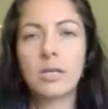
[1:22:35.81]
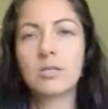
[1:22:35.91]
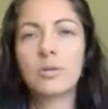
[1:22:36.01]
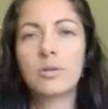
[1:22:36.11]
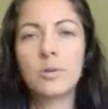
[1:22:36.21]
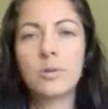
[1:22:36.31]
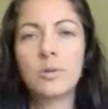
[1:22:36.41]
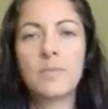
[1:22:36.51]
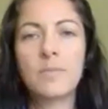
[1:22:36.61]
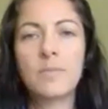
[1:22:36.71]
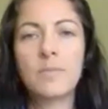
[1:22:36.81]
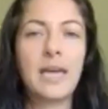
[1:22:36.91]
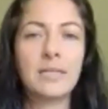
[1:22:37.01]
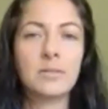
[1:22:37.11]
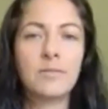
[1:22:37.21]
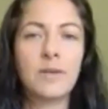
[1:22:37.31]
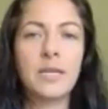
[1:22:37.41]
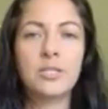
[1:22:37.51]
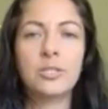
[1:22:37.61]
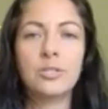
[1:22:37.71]
consult with myself
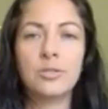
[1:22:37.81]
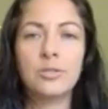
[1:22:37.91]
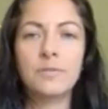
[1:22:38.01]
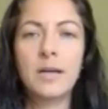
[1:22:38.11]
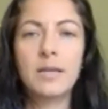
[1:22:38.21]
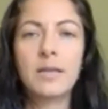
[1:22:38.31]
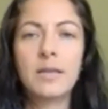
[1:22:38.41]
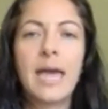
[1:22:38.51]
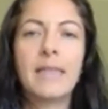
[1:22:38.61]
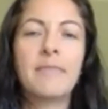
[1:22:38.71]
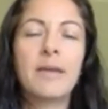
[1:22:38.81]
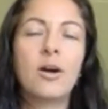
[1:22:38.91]
and Vaidya Nuva,